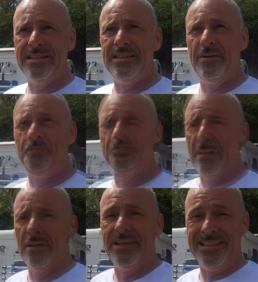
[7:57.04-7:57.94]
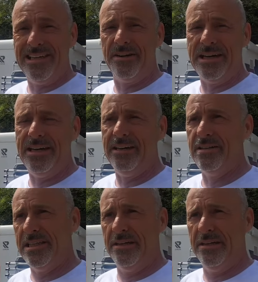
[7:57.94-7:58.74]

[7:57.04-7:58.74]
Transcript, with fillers: is this area here is